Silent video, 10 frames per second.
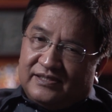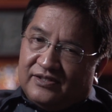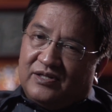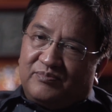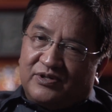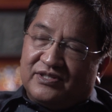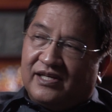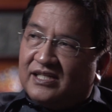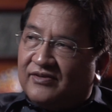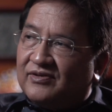on a
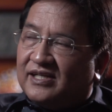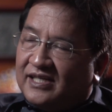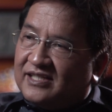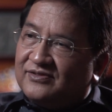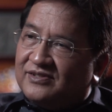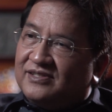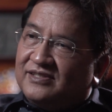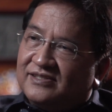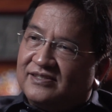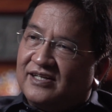personal level, I had a good
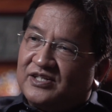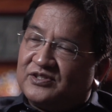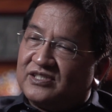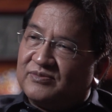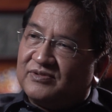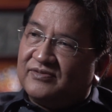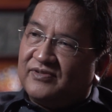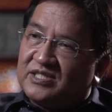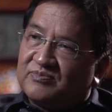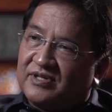relationship with the
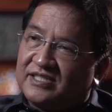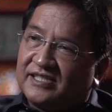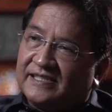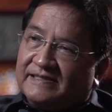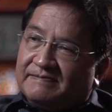vice president.